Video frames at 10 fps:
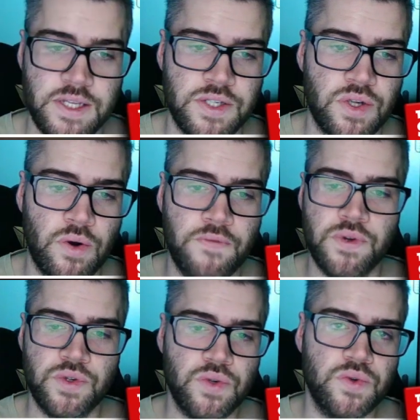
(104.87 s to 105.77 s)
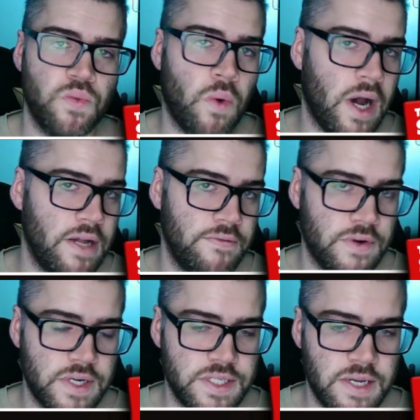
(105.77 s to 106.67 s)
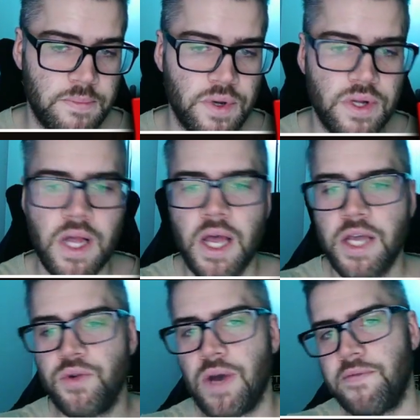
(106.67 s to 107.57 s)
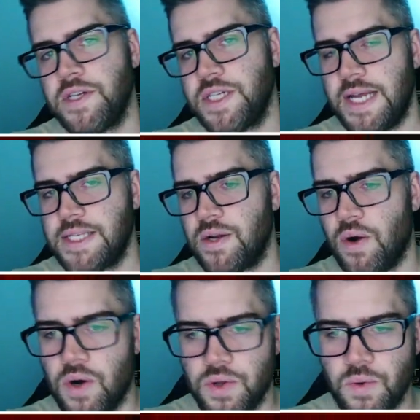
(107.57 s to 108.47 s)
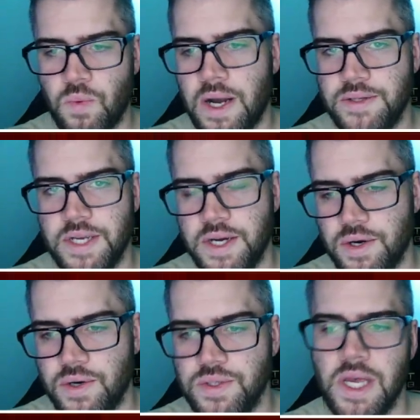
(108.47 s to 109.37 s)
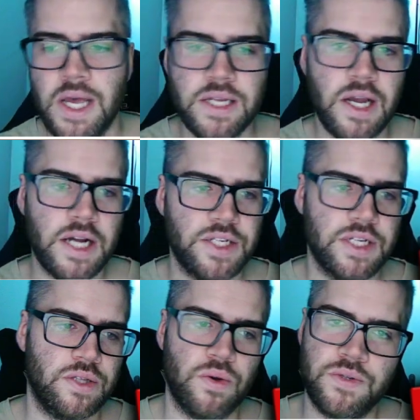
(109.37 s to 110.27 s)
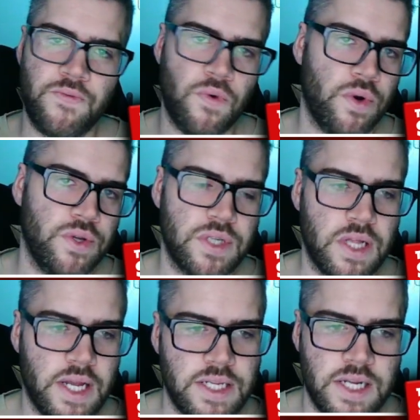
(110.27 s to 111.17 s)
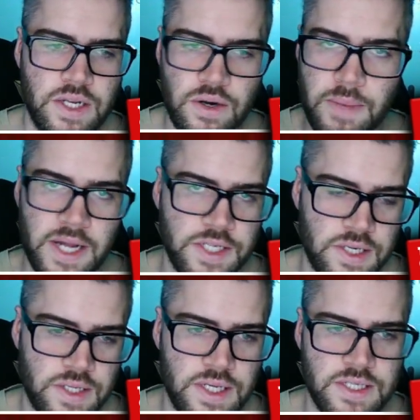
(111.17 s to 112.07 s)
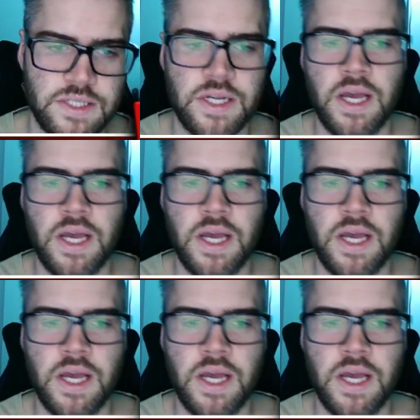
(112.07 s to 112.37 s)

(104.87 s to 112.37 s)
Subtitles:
So if you choose Wild, for example, you have a chance at all the Wild heroes, not just those 4 you selected in your Magic List.